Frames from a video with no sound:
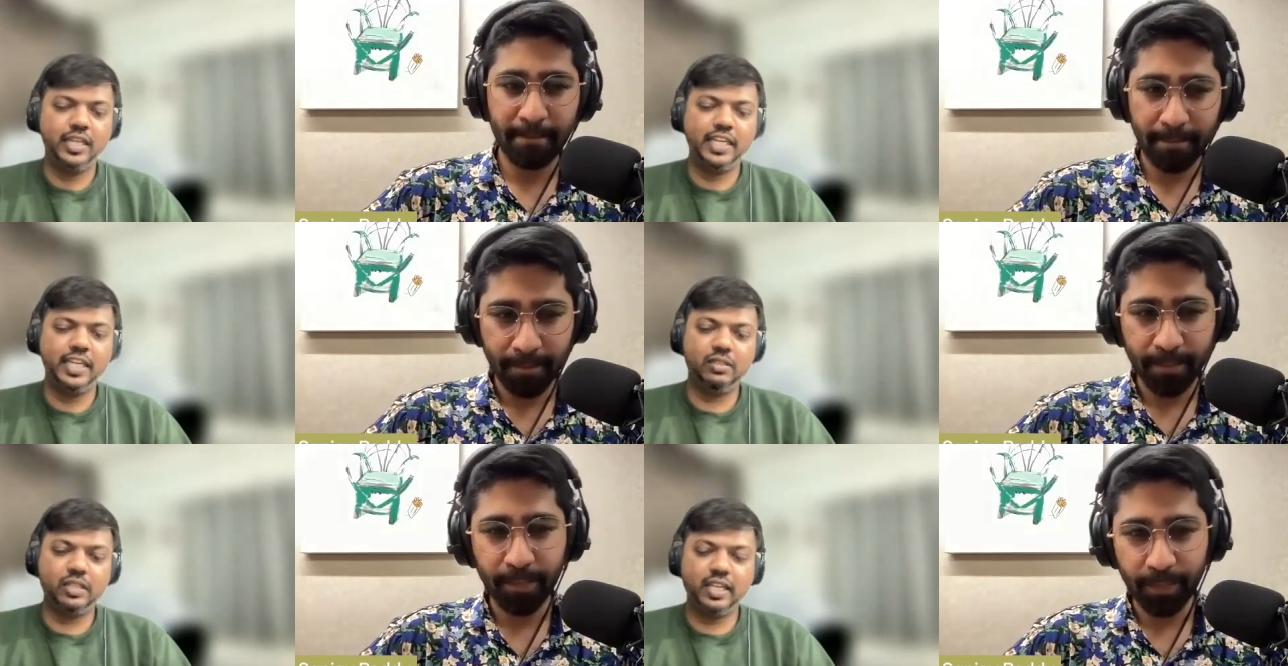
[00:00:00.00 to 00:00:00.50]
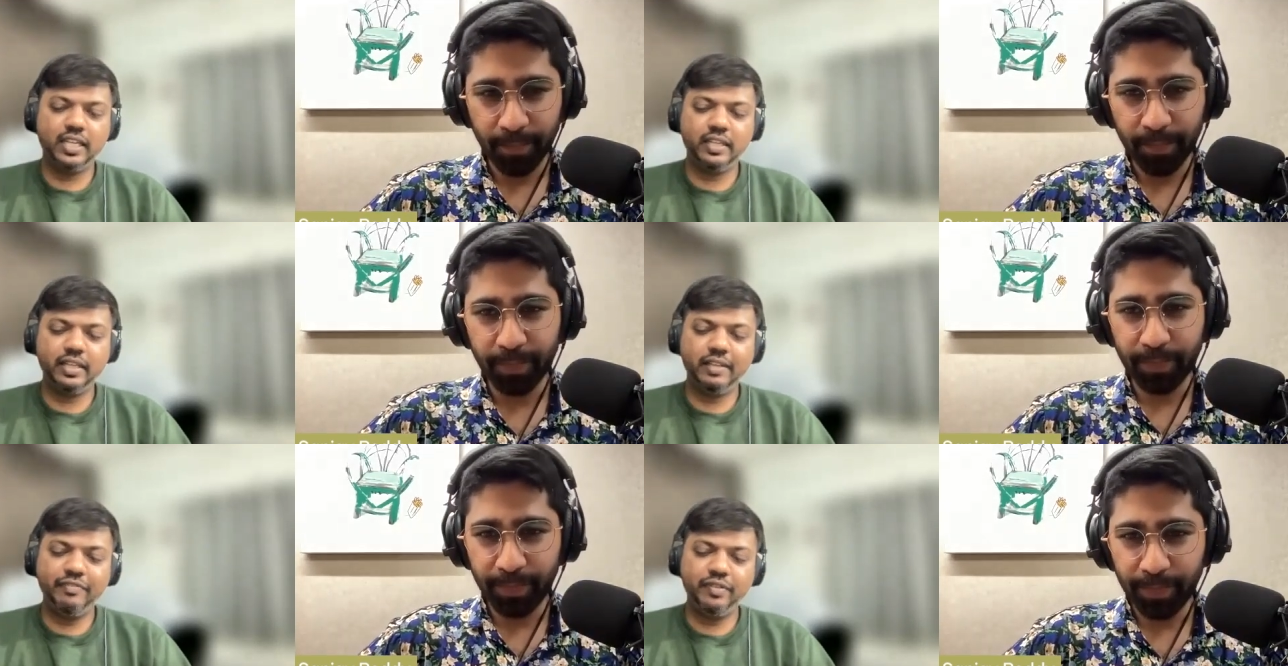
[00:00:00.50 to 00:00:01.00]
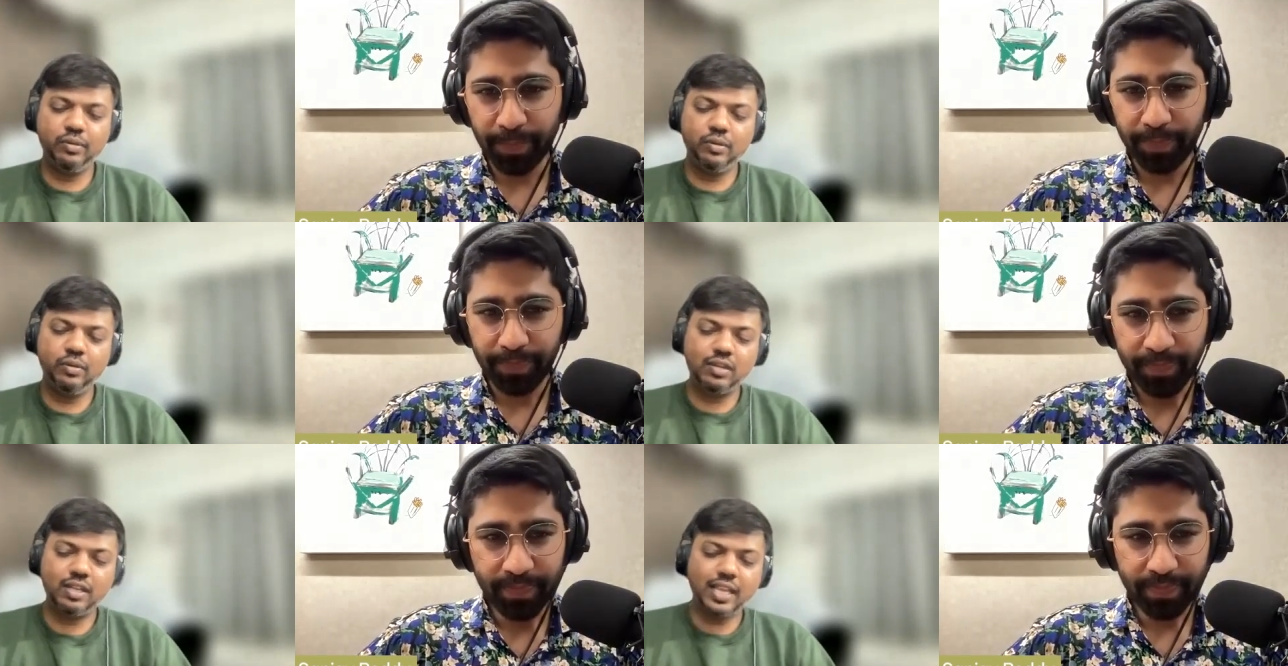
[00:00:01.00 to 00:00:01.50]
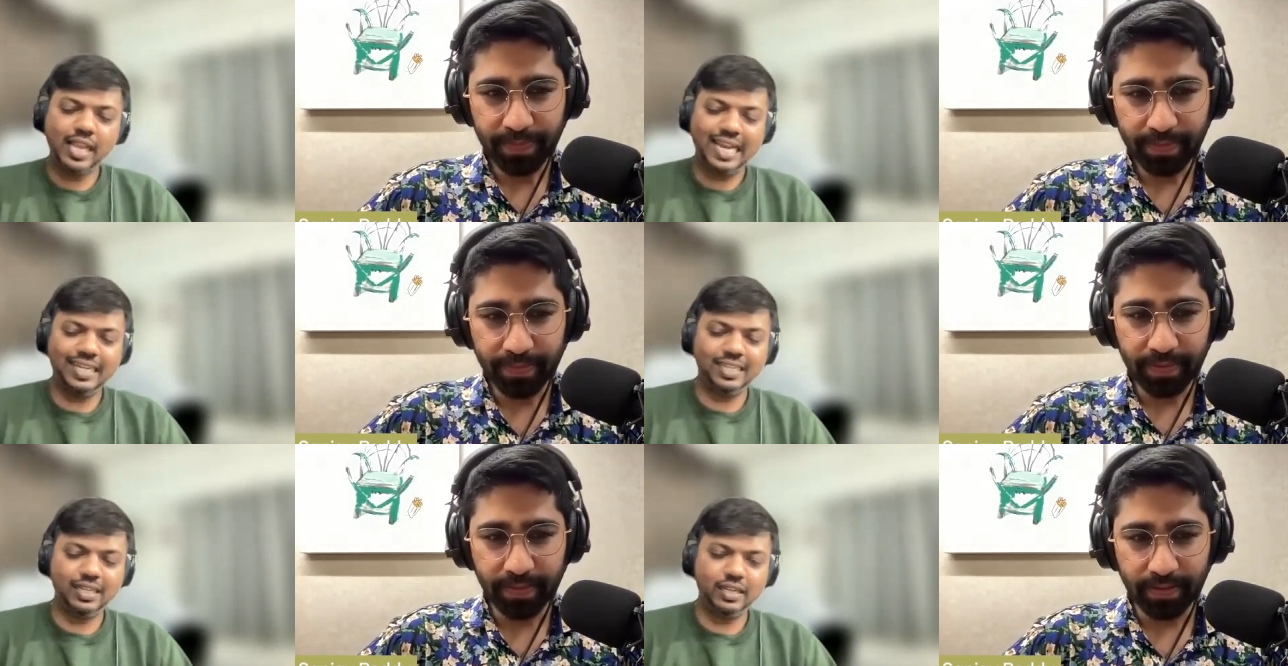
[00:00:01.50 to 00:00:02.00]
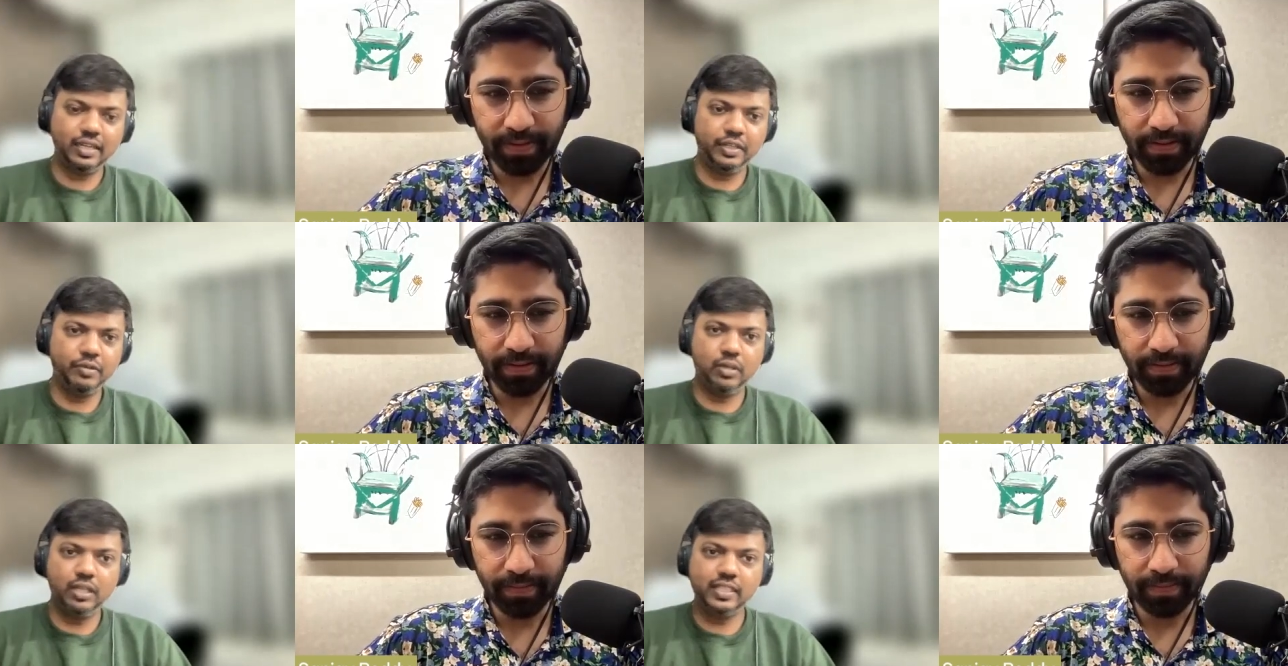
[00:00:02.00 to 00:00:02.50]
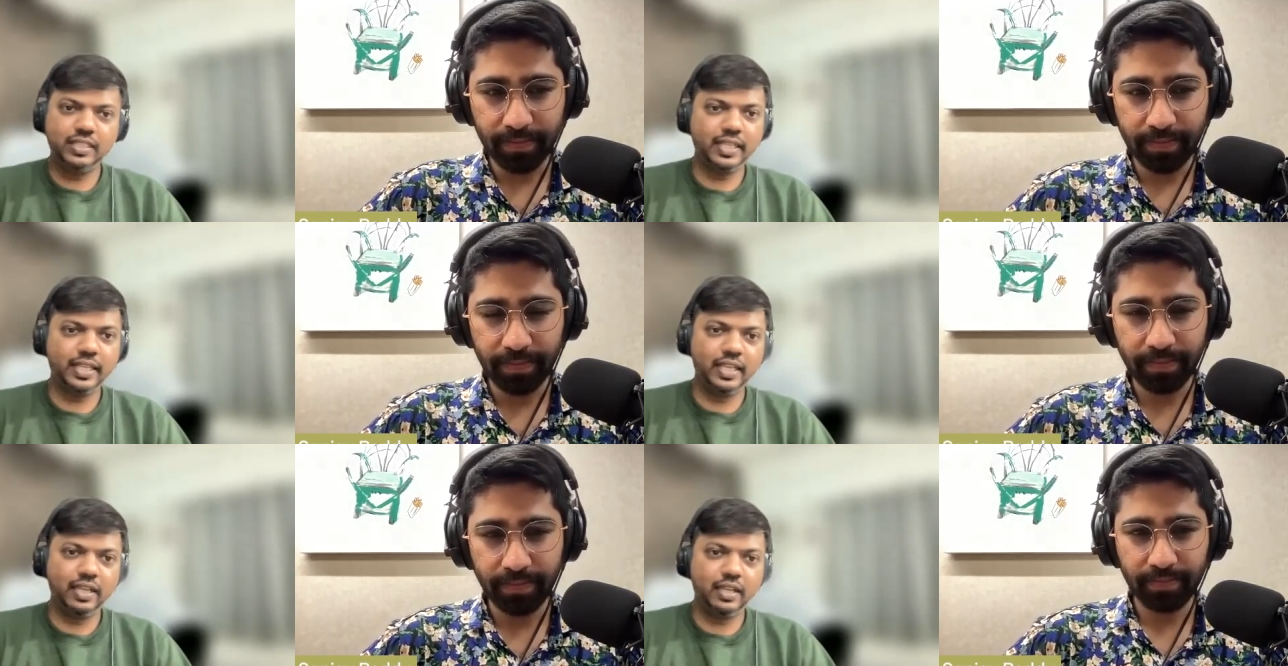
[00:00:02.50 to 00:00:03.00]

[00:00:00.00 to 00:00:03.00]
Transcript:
Speaker 1: right and if you look at you know let's say